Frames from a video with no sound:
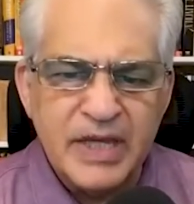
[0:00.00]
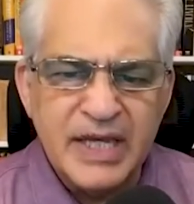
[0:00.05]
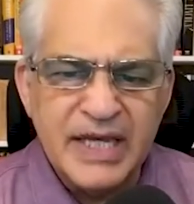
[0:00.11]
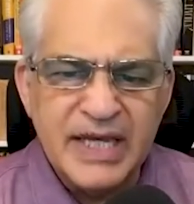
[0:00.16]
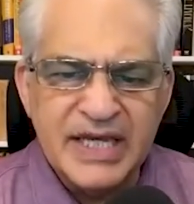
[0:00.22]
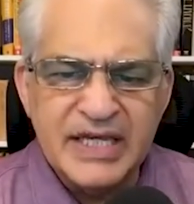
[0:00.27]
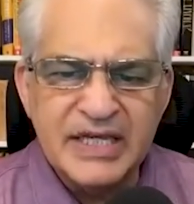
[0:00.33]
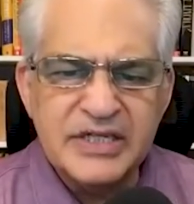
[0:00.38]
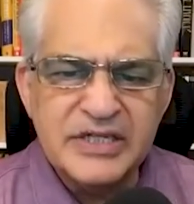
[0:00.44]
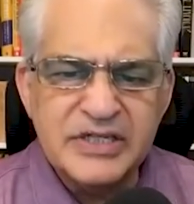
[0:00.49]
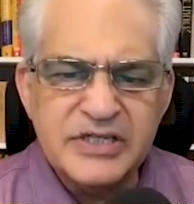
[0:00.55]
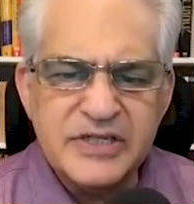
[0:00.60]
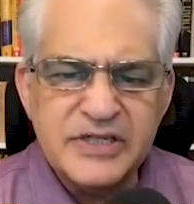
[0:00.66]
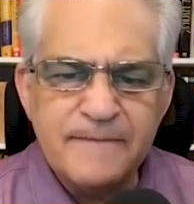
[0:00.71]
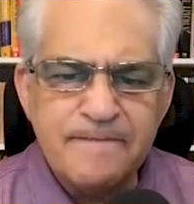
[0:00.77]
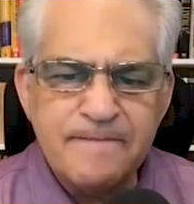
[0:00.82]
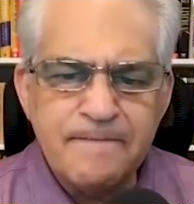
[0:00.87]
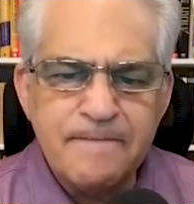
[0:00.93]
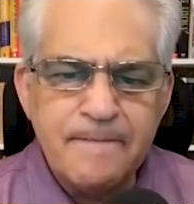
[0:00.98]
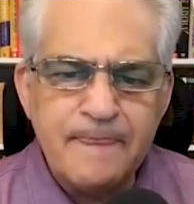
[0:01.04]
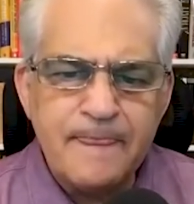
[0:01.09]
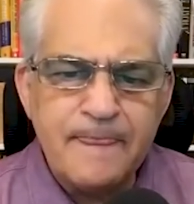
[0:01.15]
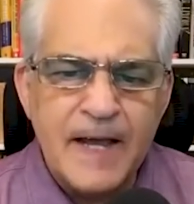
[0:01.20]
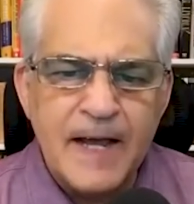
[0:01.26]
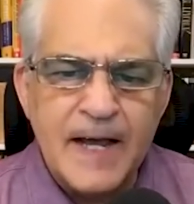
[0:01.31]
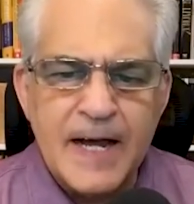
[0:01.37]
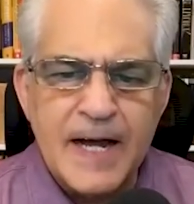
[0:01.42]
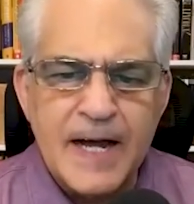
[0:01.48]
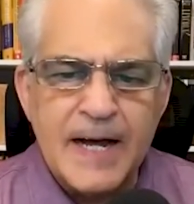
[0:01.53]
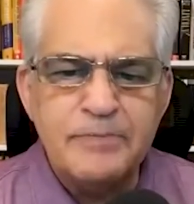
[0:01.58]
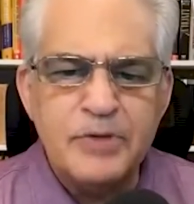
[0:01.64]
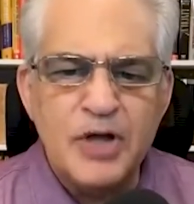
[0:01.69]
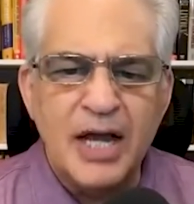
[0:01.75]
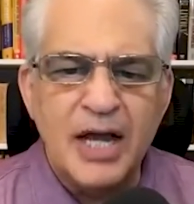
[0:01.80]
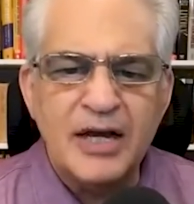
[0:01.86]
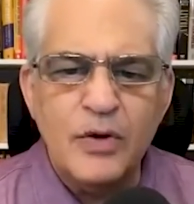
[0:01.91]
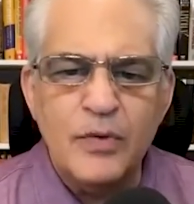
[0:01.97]
is I'm
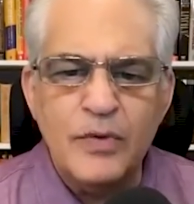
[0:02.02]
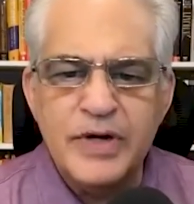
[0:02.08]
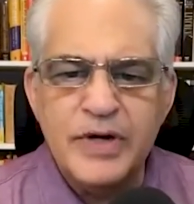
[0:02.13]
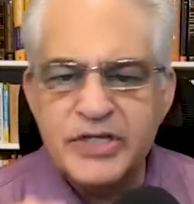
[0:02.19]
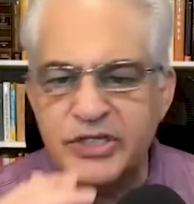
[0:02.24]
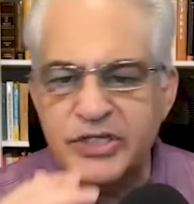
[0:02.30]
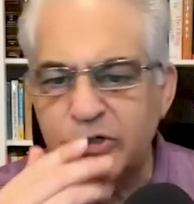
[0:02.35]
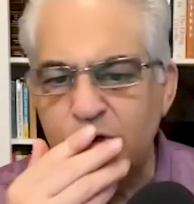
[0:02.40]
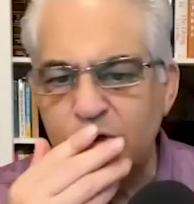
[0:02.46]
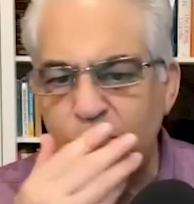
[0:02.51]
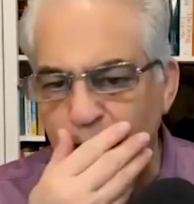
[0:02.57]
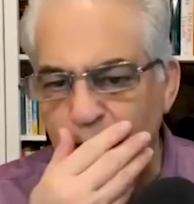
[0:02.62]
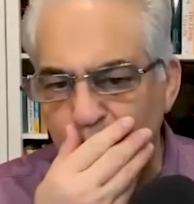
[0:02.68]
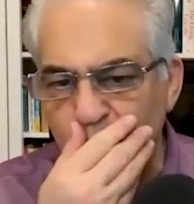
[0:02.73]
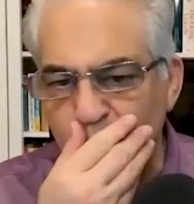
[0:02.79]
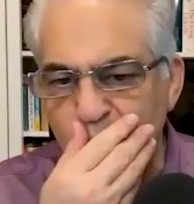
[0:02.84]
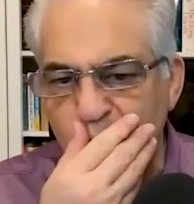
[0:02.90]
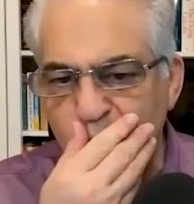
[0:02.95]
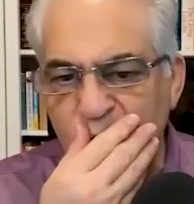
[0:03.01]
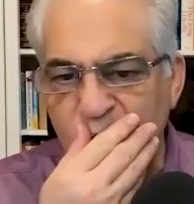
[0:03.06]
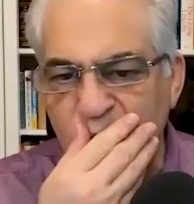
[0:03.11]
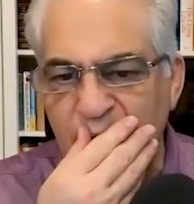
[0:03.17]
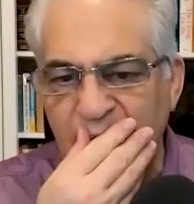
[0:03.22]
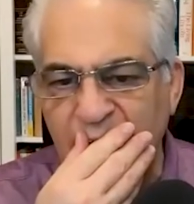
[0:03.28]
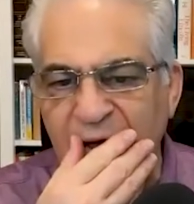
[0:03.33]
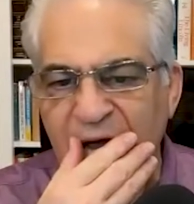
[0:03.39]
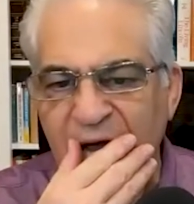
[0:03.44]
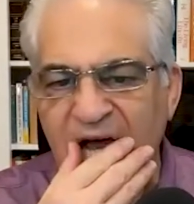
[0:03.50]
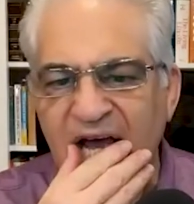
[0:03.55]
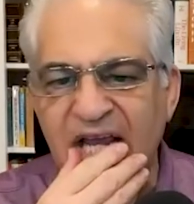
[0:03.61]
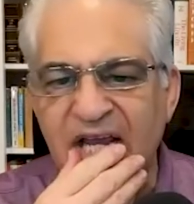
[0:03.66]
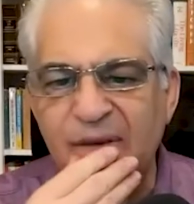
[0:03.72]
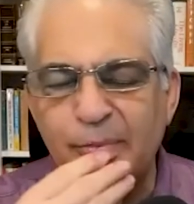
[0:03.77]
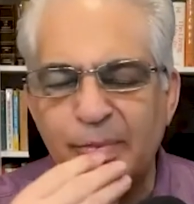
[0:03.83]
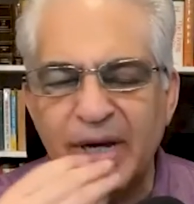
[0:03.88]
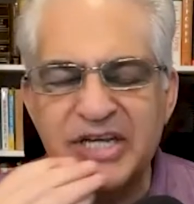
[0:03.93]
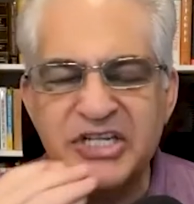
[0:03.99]
not going to
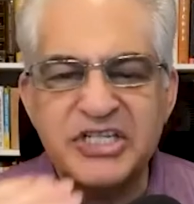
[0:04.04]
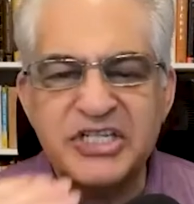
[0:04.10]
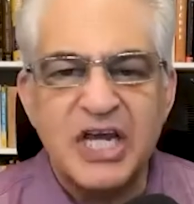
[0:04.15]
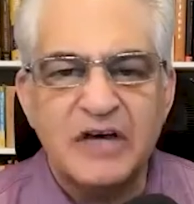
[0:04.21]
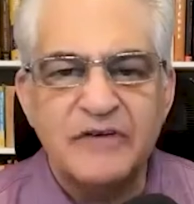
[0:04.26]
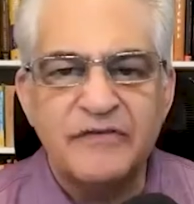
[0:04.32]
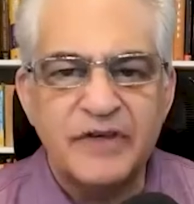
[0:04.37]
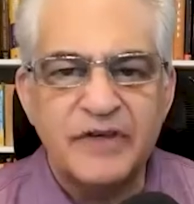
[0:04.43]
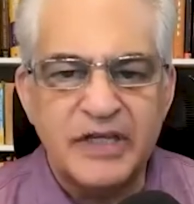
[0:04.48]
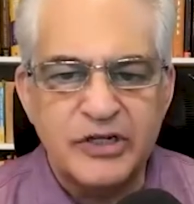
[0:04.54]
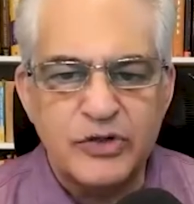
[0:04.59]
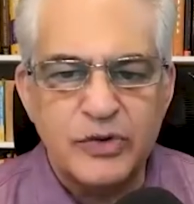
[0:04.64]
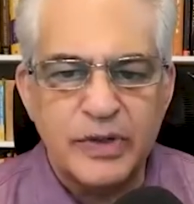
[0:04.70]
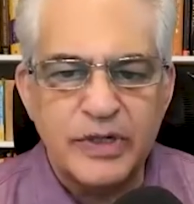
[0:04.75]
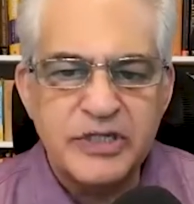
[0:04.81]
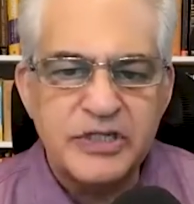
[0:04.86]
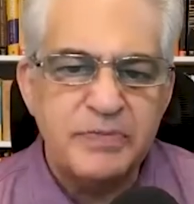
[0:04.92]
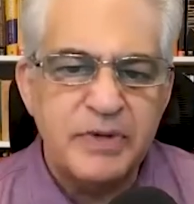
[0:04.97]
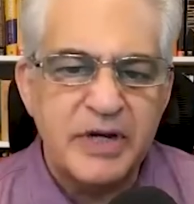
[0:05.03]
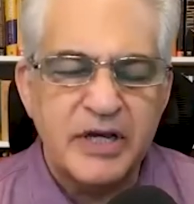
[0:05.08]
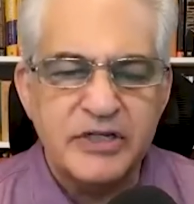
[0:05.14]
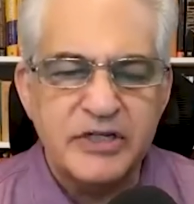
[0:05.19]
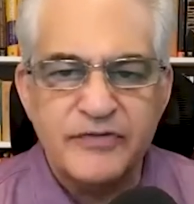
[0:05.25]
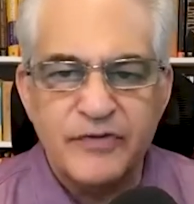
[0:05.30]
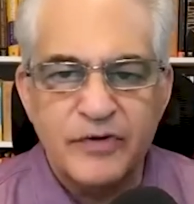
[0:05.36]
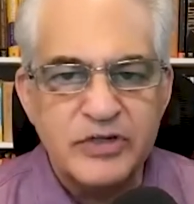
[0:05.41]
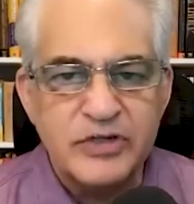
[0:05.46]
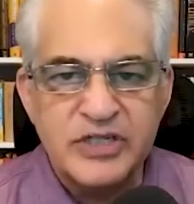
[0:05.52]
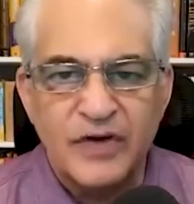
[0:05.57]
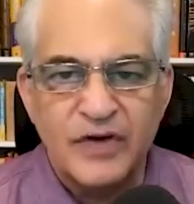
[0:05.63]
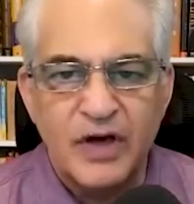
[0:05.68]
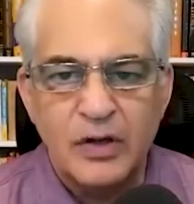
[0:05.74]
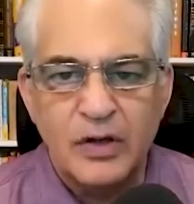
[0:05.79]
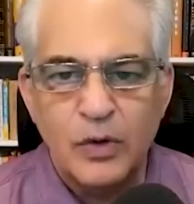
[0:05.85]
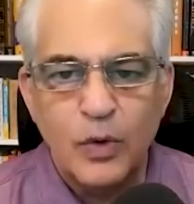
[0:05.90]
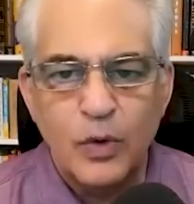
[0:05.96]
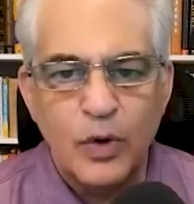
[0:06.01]
deny my self-interest, because first of
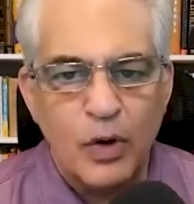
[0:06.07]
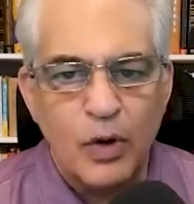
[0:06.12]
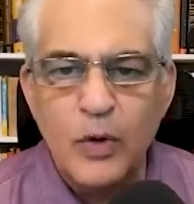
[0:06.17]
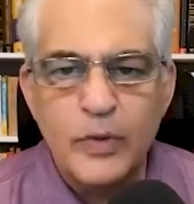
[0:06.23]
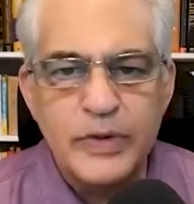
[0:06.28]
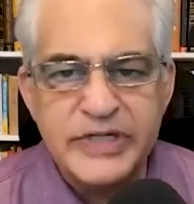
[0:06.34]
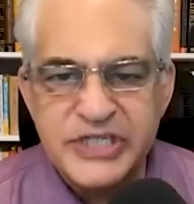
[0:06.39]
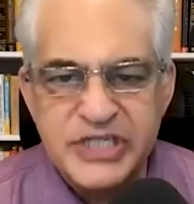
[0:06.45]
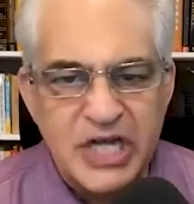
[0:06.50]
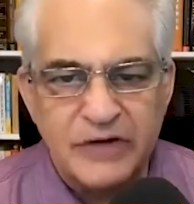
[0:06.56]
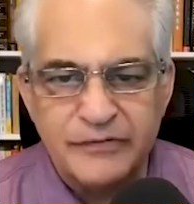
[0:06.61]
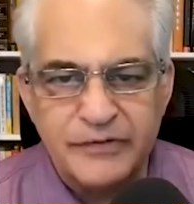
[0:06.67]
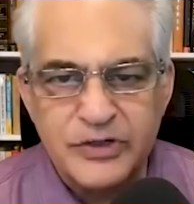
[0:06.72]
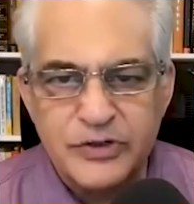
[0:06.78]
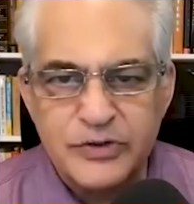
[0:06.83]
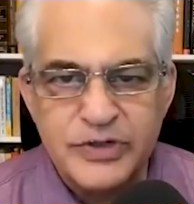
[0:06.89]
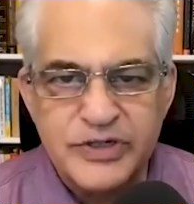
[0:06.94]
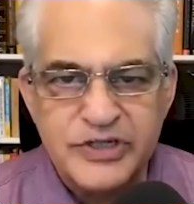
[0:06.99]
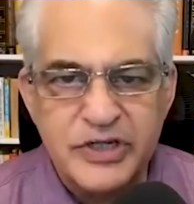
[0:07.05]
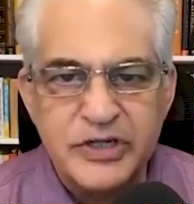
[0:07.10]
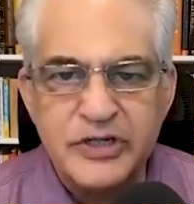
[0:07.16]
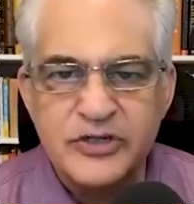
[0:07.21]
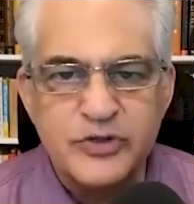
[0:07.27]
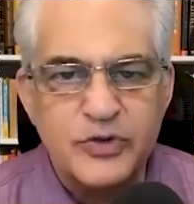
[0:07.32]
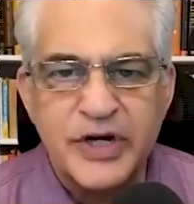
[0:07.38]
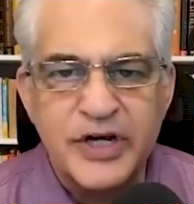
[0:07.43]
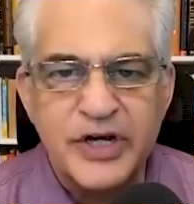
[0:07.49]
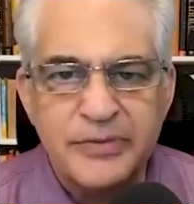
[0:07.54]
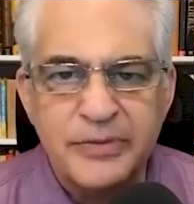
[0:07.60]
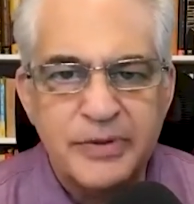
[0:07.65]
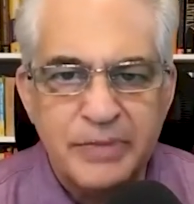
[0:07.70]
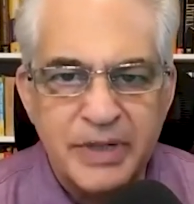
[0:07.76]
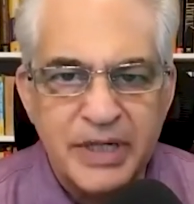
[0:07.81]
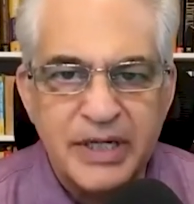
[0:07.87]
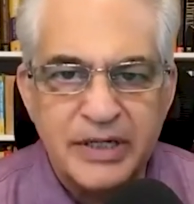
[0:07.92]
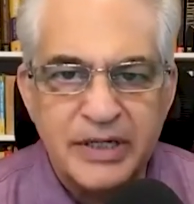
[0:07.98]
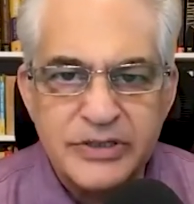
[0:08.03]
all, we're always self-interested because we're human
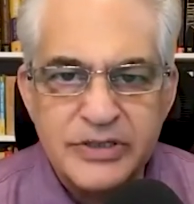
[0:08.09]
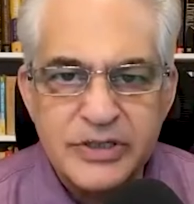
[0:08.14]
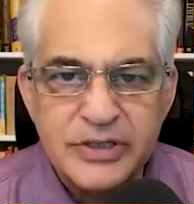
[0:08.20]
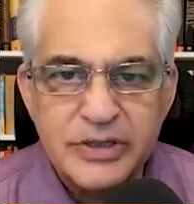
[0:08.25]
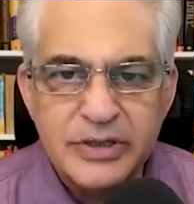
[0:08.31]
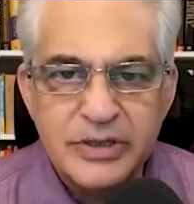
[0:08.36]
beings.